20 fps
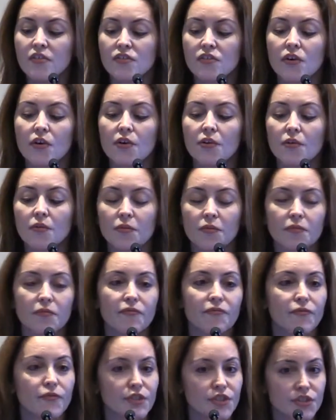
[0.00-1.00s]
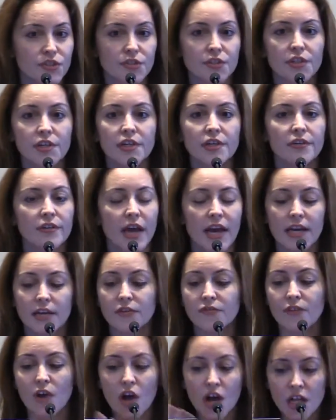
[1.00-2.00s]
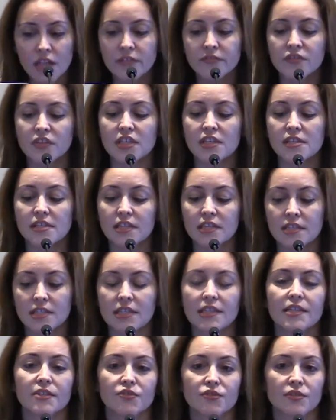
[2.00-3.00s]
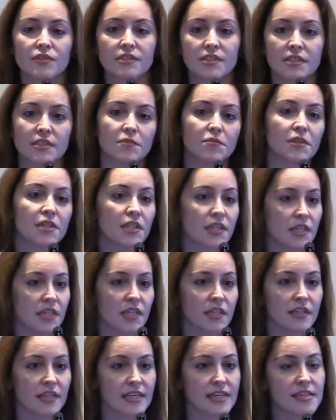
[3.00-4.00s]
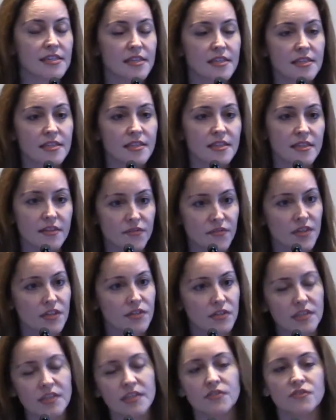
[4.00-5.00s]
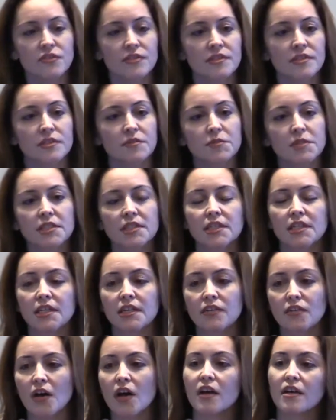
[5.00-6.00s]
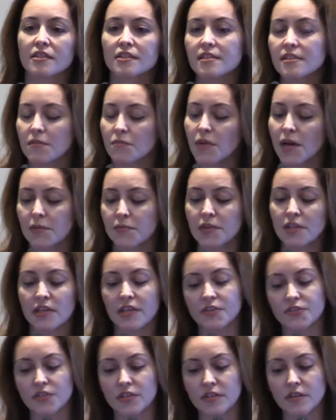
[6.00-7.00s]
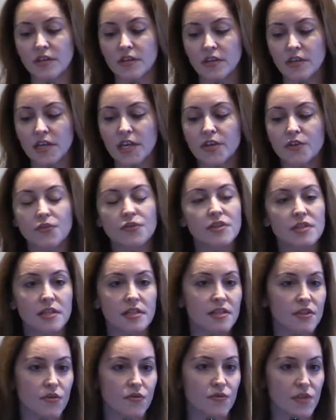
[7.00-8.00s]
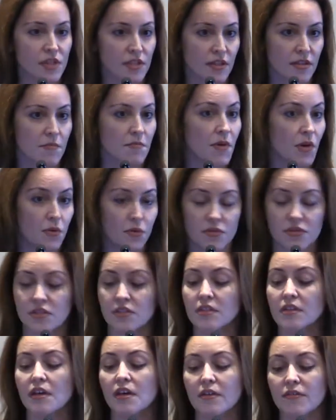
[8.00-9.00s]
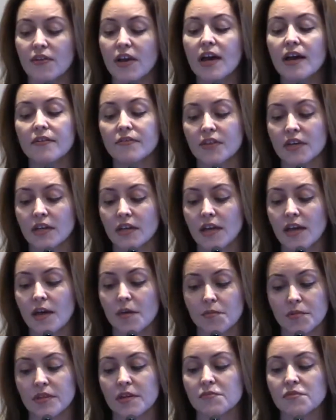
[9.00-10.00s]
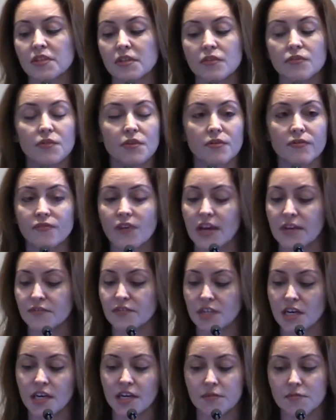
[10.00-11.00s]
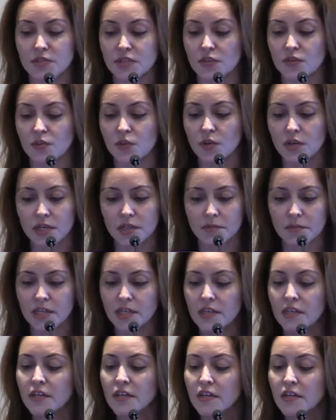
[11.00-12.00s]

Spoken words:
So for sure, out of all of these, intellectual disability, the existence of intellectual disability in the autism population increases your risk the most of having epilepsy, 3 to 5 times the norm.